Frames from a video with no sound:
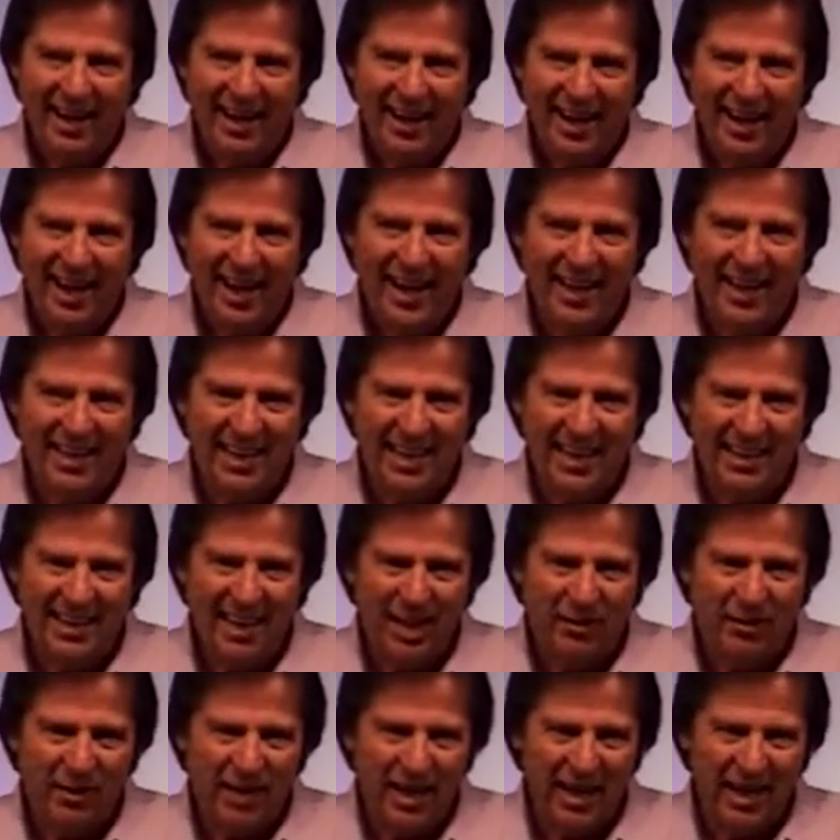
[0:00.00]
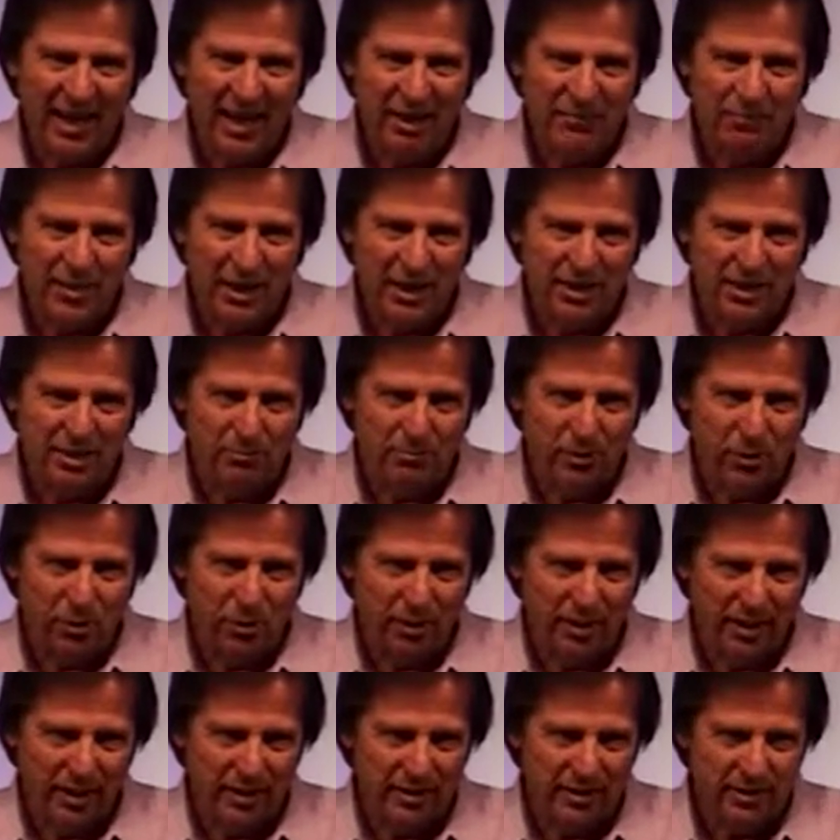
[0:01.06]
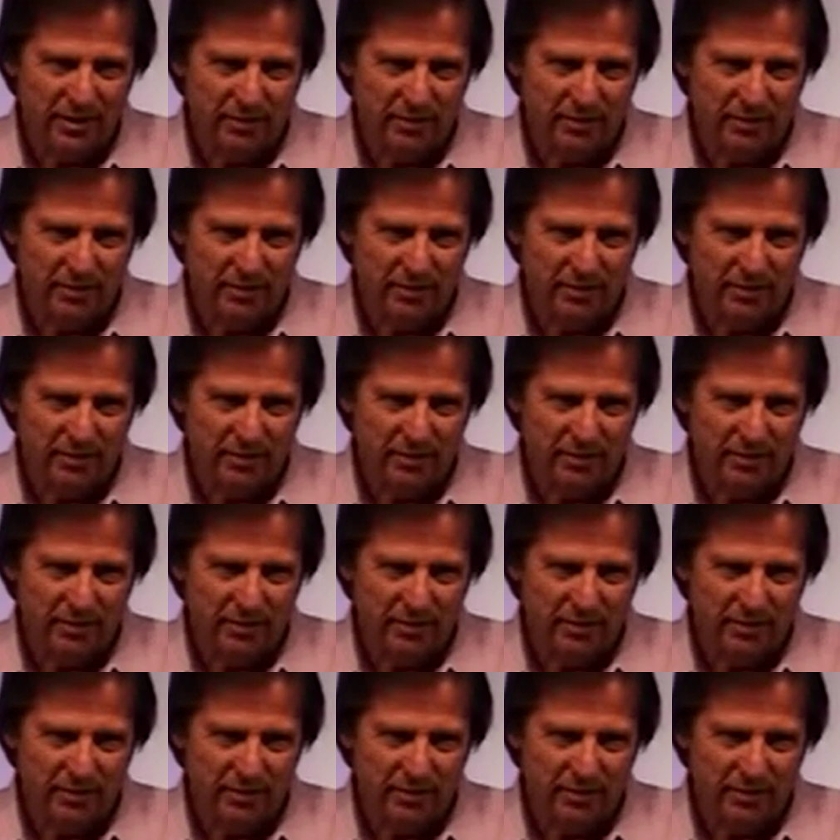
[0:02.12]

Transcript: How can I take what I got and make some more with it?